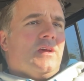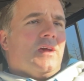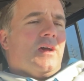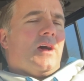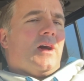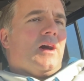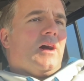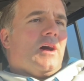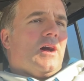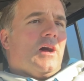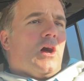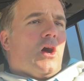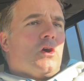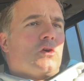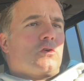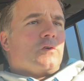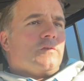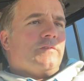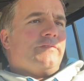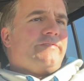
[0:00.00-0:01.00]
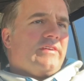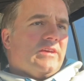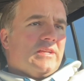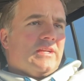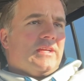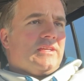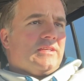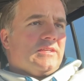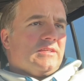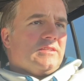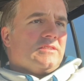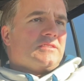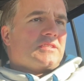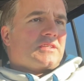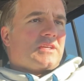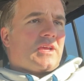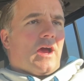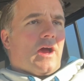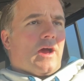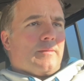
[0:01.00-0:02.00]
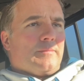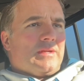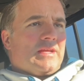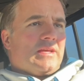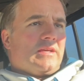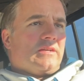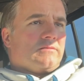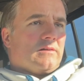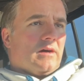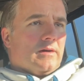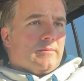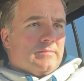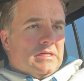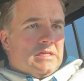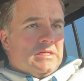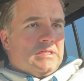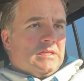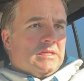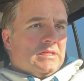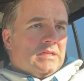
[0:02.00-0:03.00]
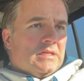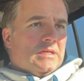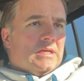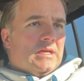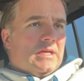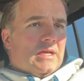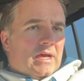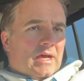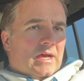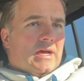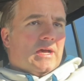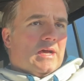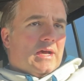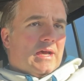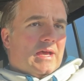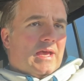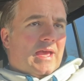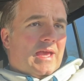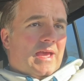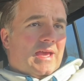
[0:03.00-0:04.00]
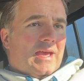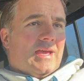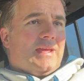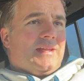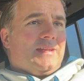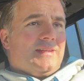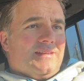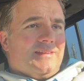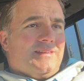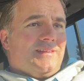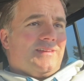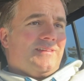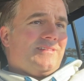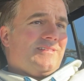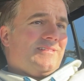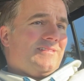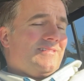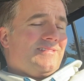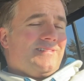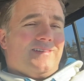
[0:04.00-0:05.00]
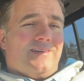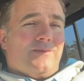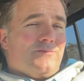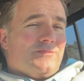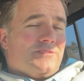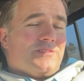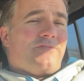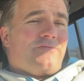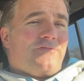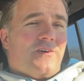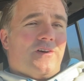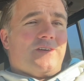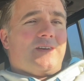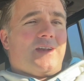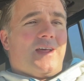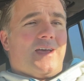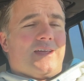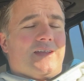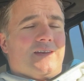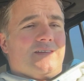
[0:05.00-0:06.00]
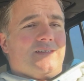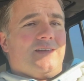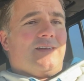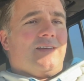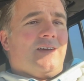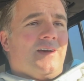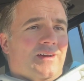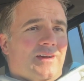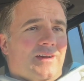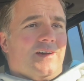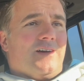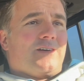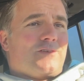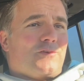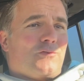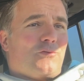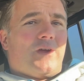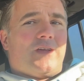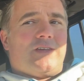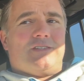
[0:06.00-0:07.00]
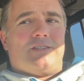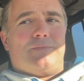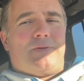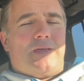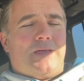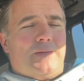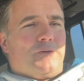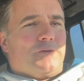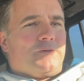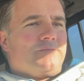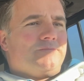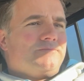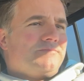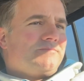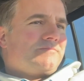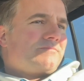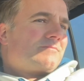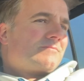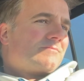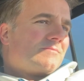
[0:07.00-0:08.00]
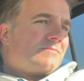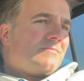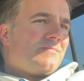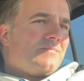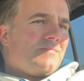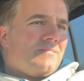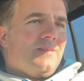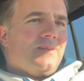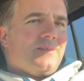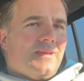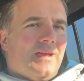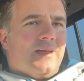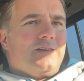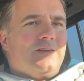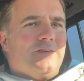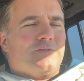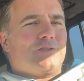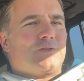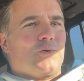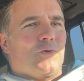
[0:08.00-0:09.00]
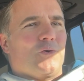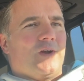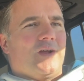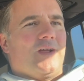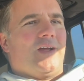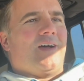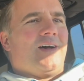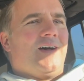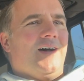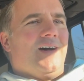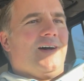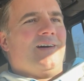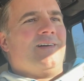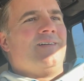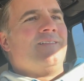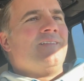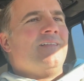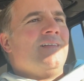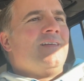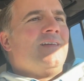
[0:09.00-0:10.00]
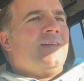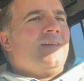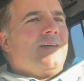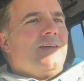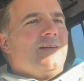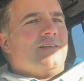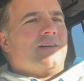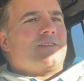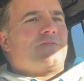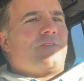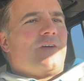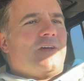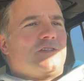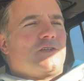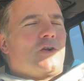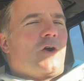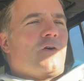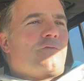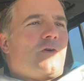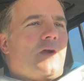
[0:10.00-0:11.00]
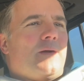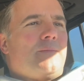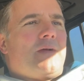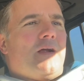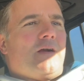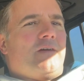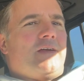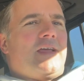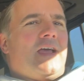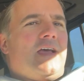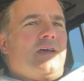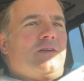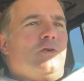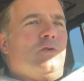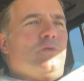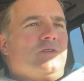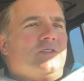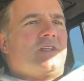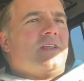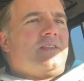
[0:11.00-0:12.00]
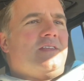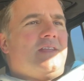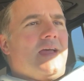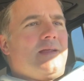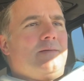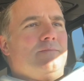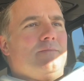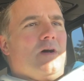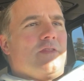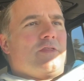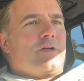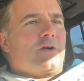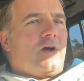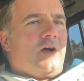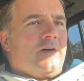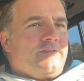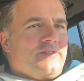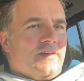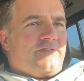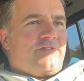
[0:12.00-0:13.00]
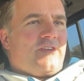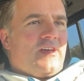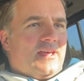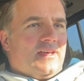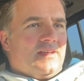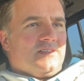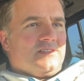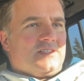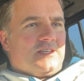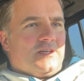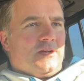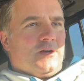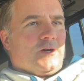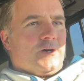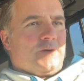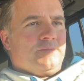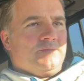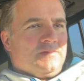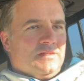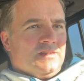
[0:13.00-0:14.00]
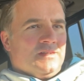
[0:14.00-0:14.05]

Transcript: uh, Uncle Vinnie's Comedy Club. Uh, and it was a fun night. Uh, crazy people. End of story. Uh, let's face it, our friend Marianne, who is the den mother of the fans here,